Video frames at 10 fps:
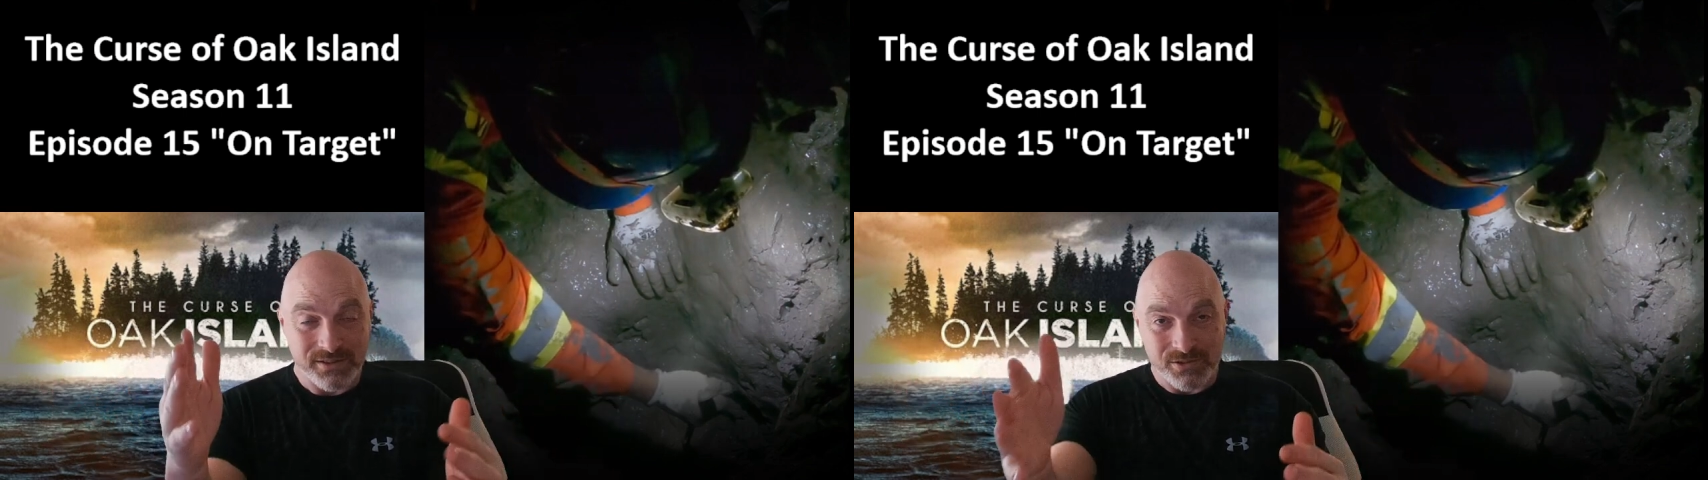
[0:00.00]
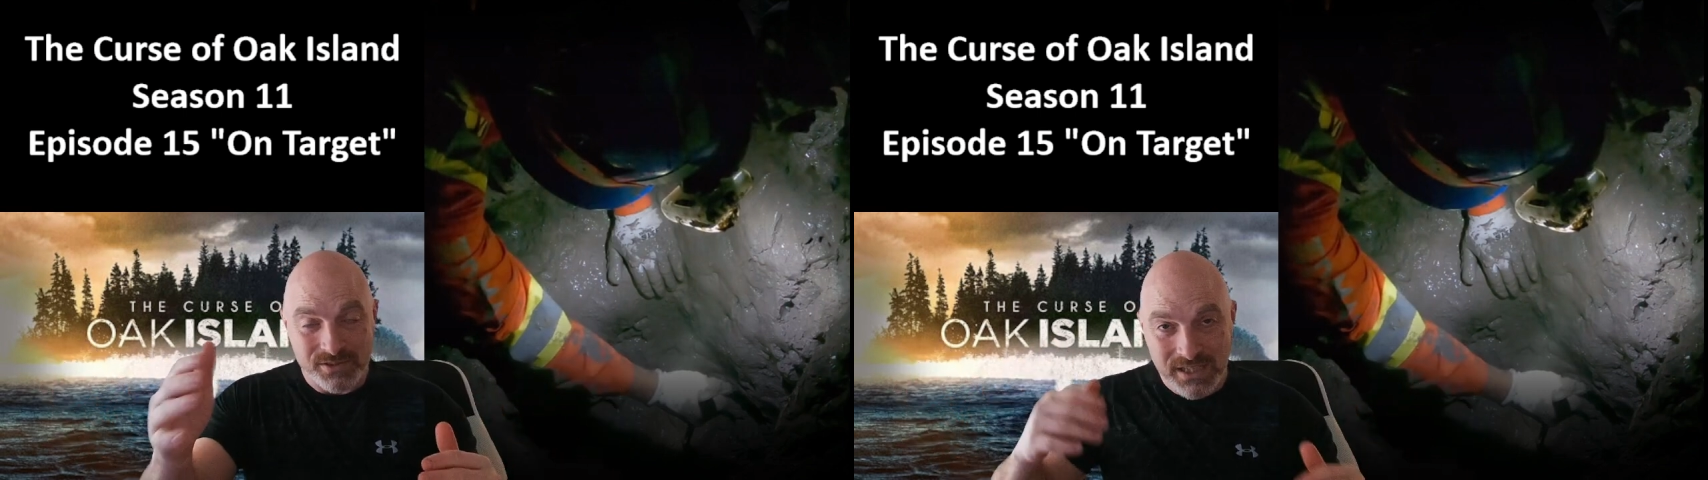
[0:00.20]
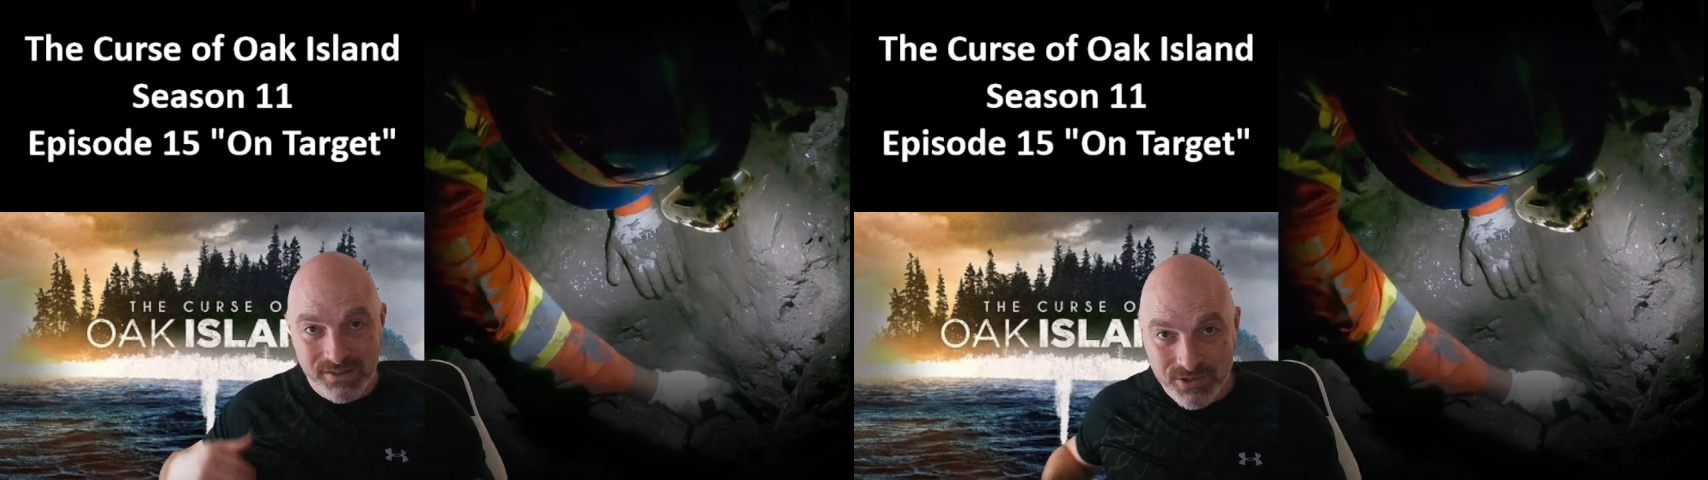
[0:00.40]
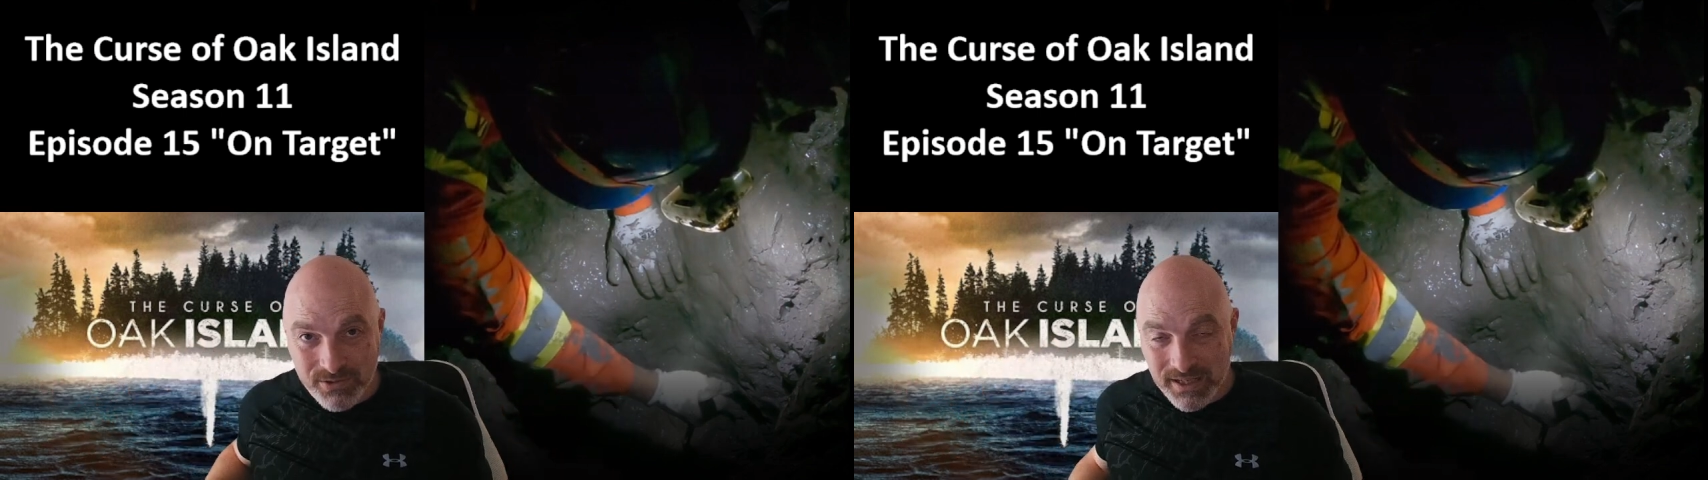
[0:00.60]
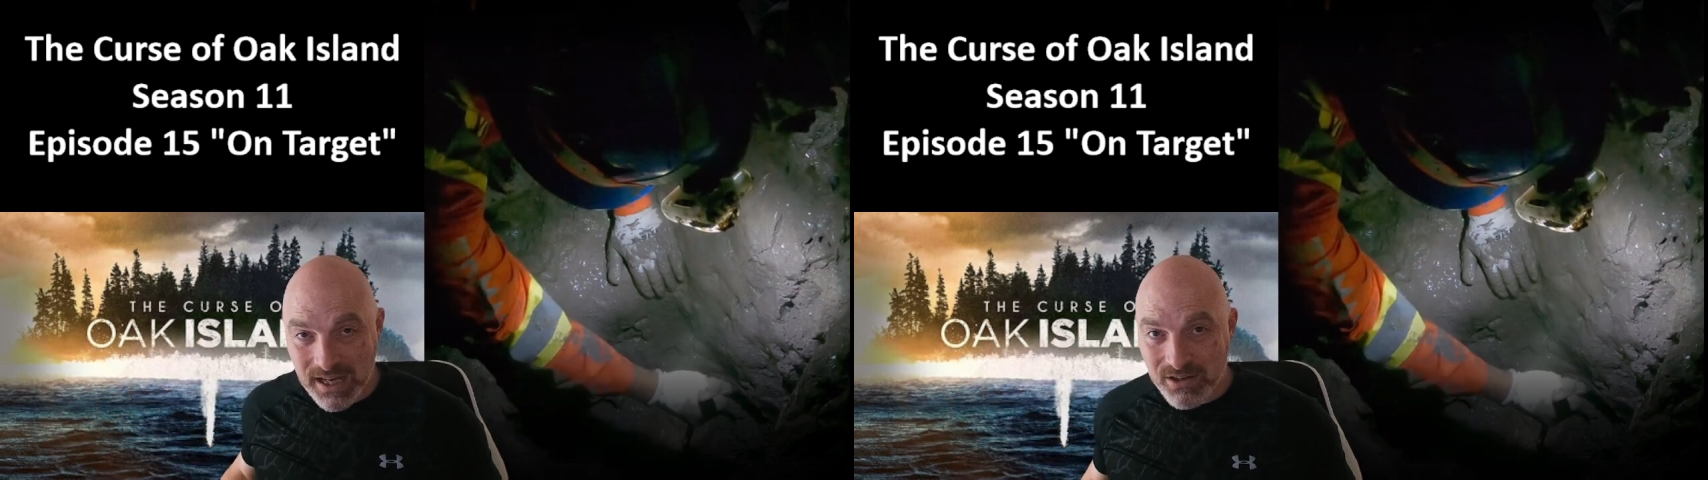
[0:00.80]
to save you
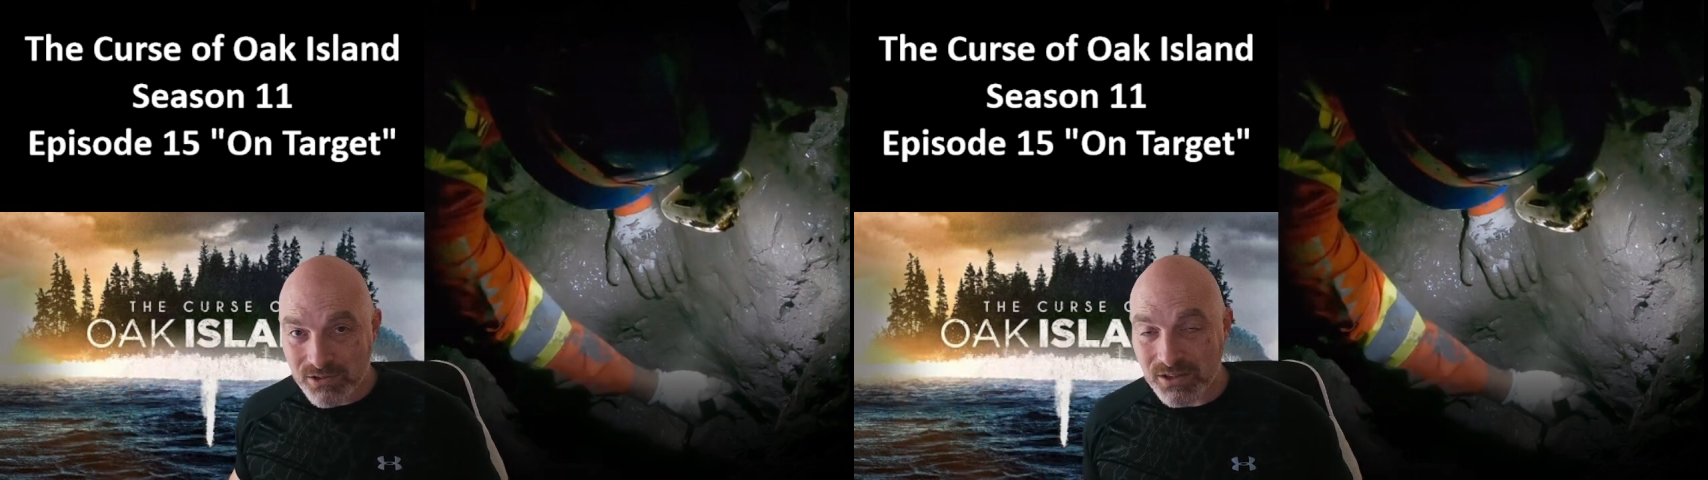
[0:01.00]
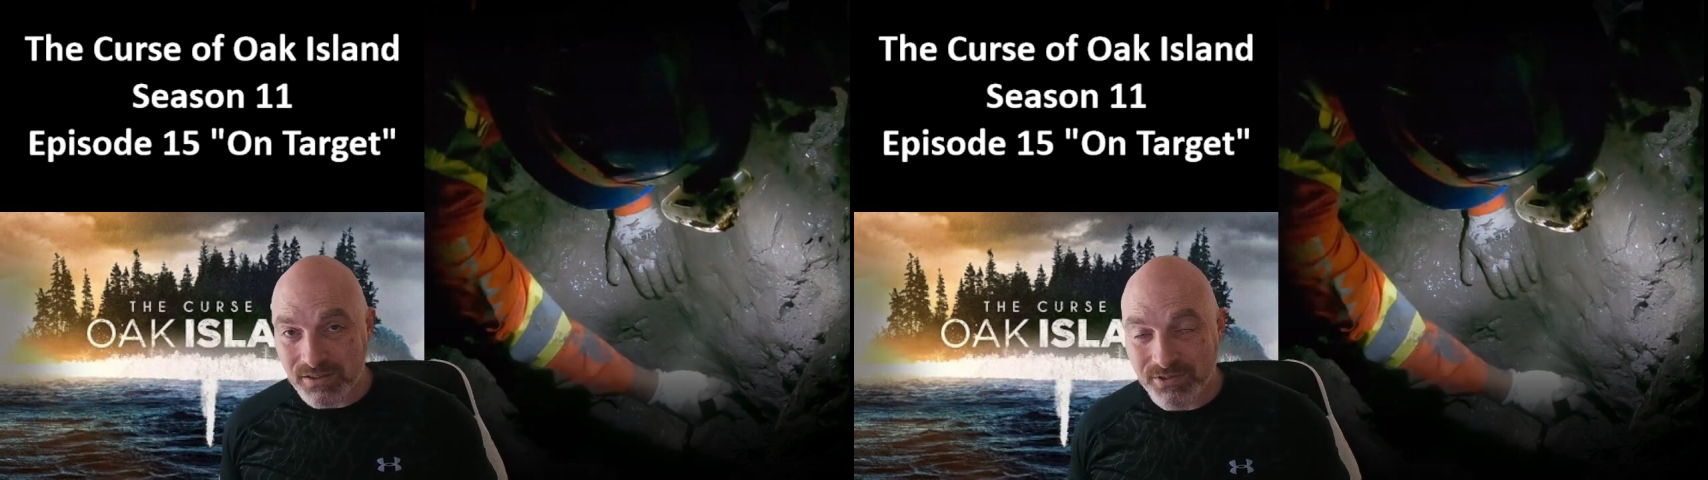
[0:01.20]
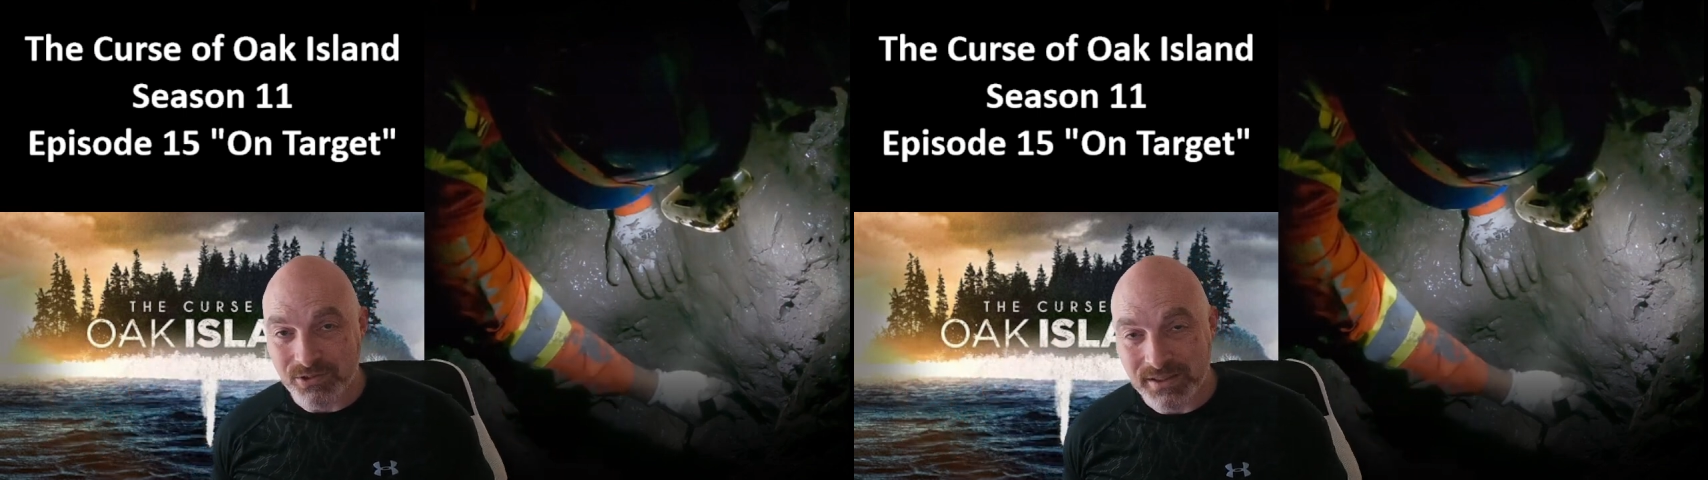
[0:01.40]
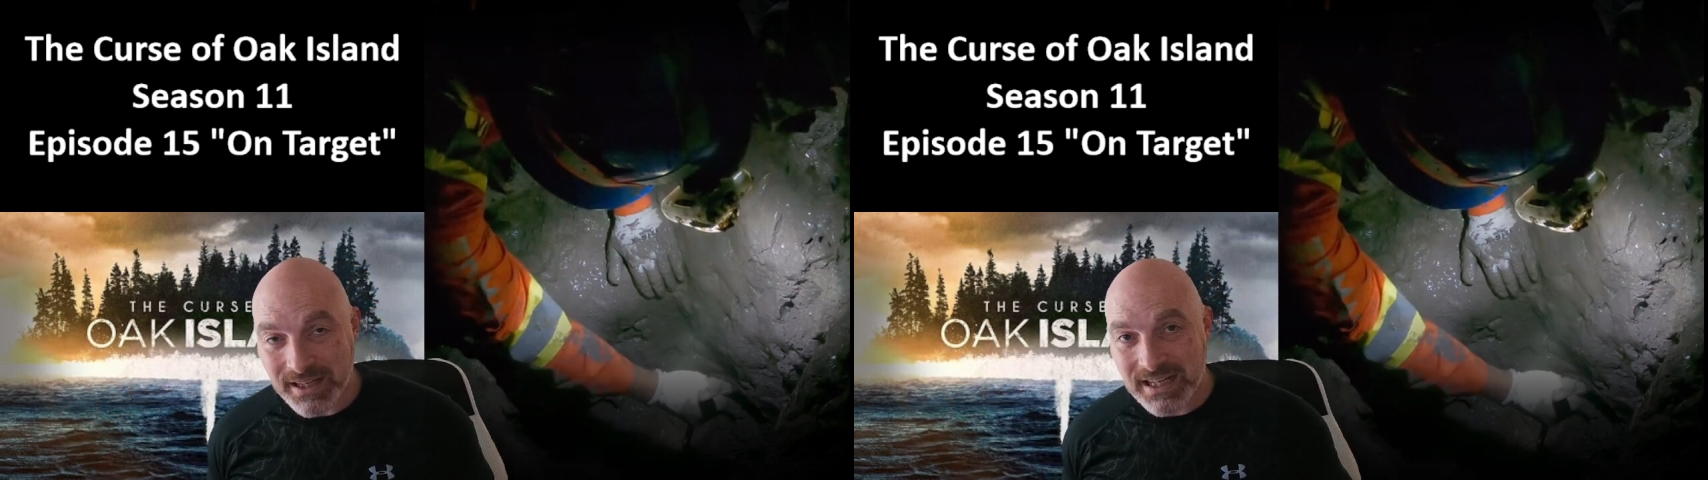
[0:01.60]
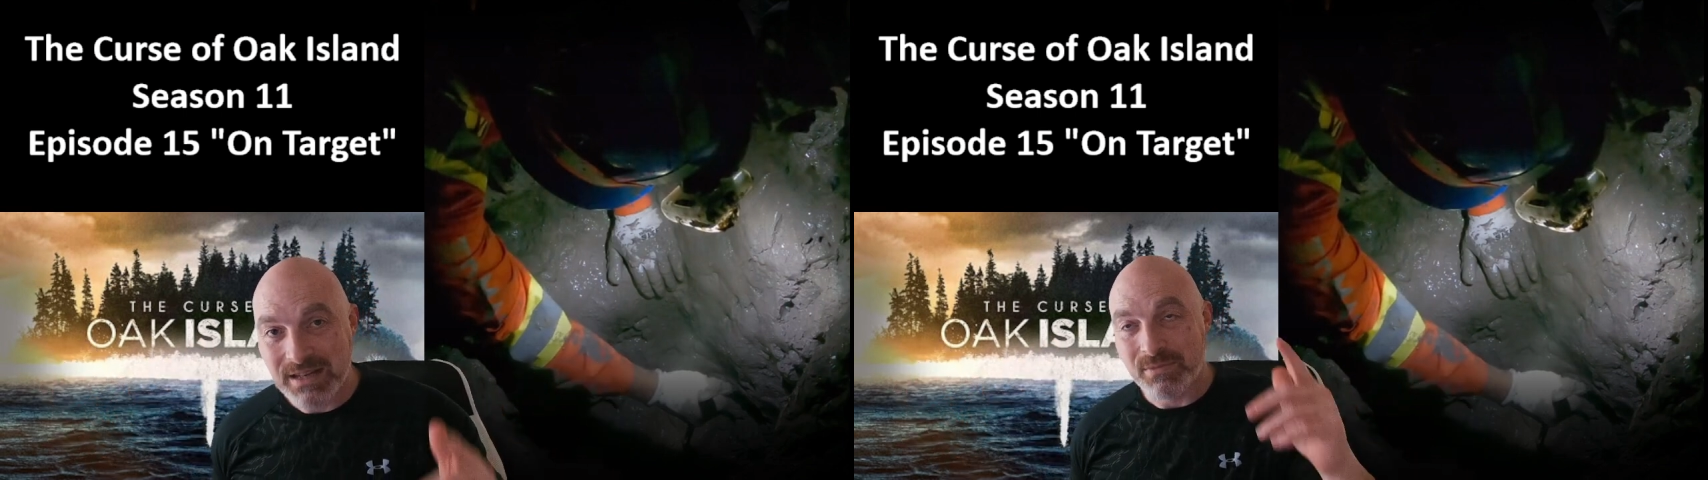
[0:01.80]
an hour of your
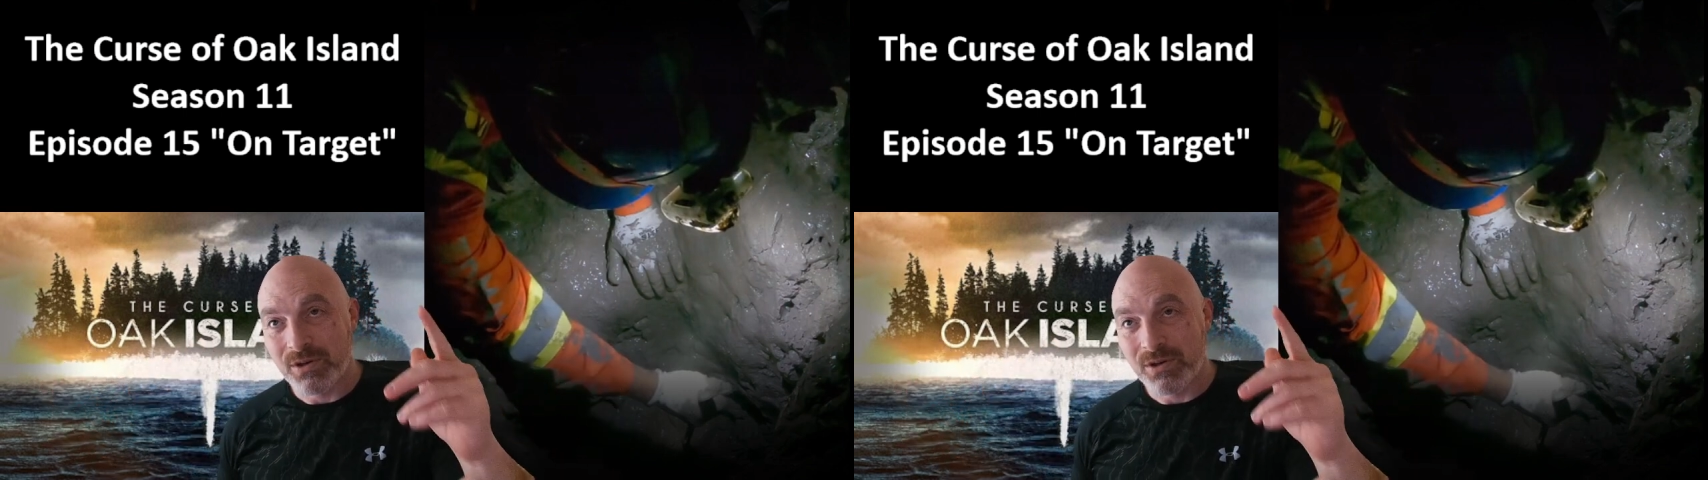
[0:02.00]
time.